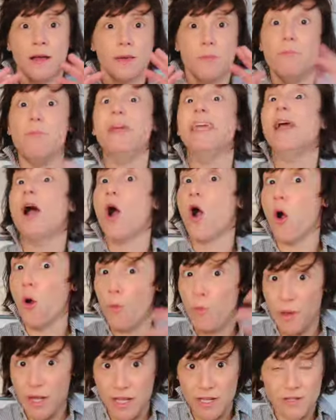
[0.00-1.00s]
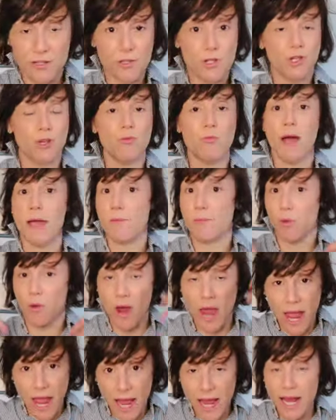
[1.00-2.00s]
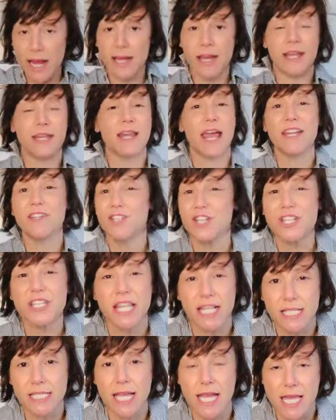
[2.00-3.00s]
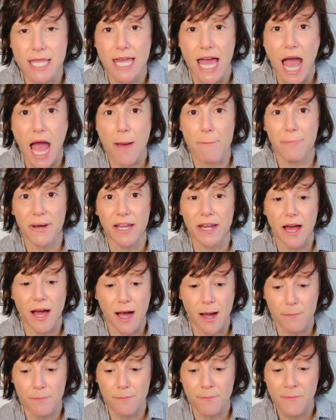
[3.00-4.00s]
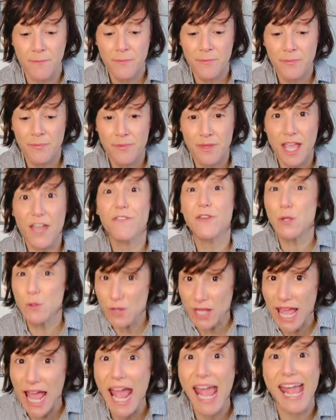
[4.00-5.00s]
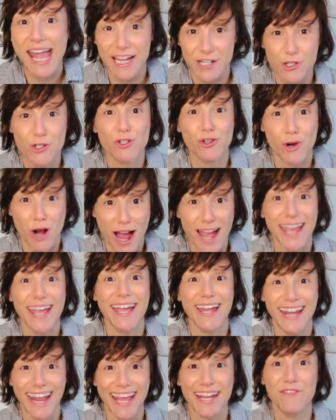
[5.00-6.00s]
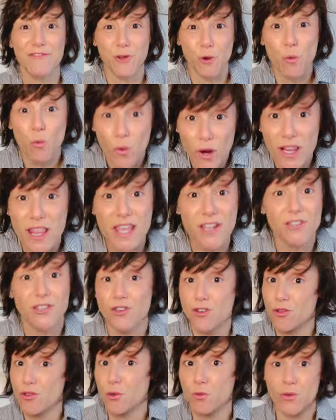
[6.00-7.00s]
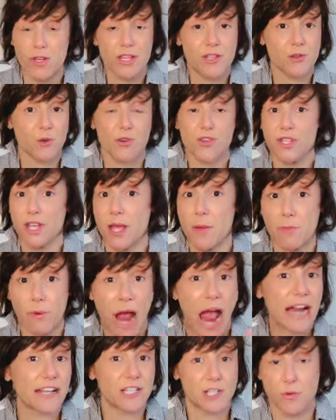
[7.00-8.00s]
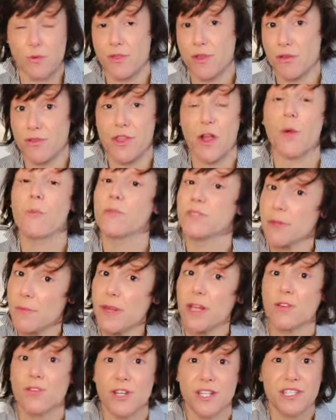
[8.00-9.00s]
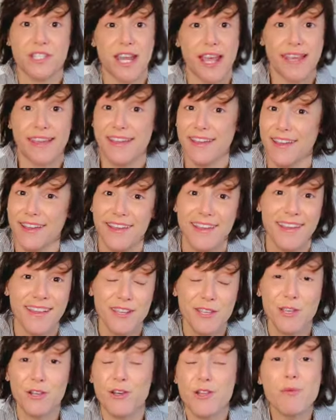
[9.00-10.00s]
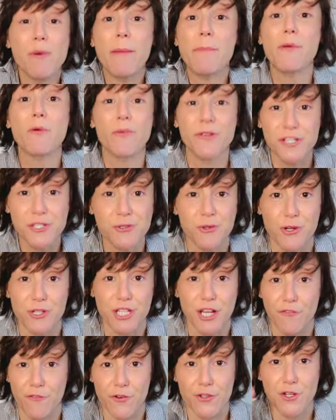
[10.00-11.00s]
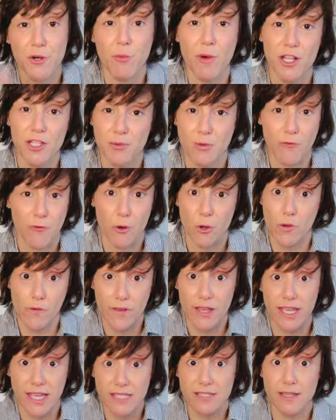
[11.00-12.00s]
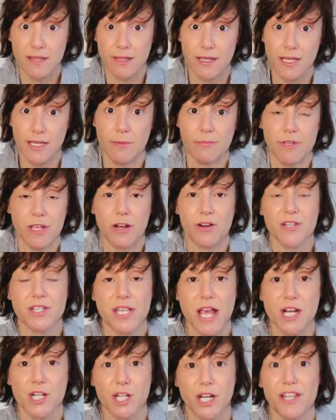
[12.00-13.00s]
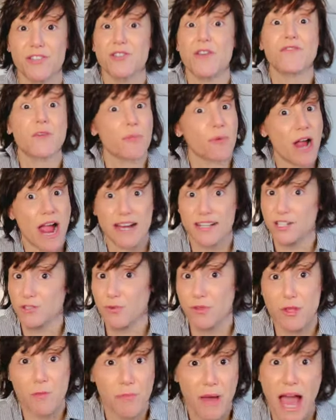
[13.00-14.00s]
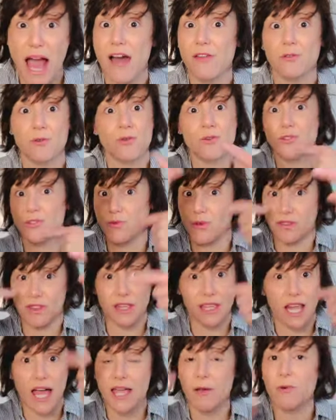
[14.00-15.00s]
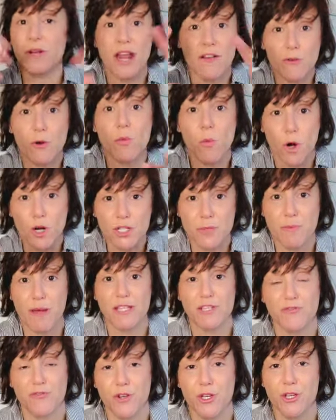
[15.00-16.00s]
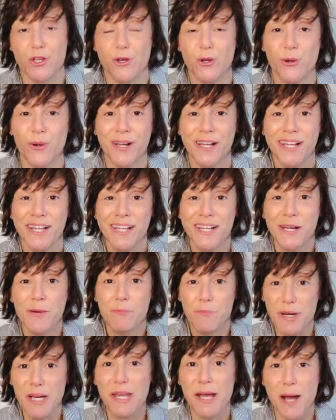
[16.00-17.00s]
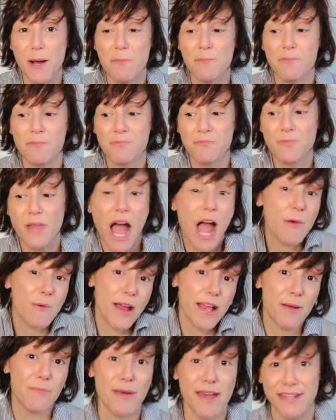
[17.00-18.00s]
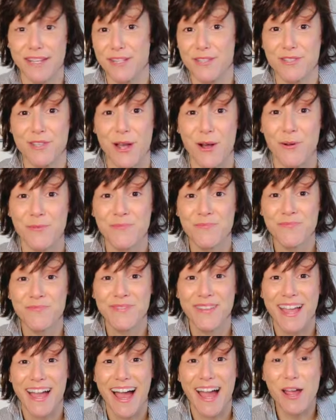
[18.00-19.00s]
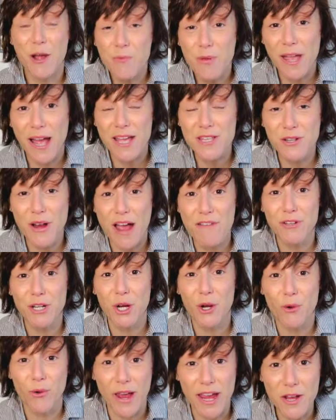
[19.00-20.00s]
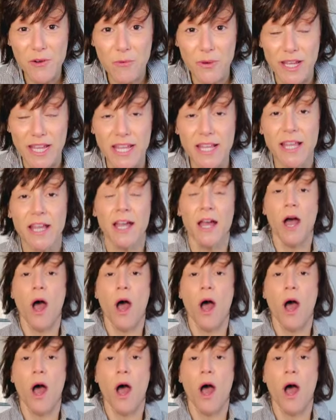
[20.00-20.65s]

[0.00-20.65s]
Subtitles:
be open to my brain and just things like that. But if you can try it, and if you're willing to do the resourcing and practice with your therapist, I mean, it could take, you might be resourcing for 2 months before you even get to the EMDR session, because you have to practice with the paddles, with the light, whatever works best for you. But I recommend it. So I hope you guys are having a great week.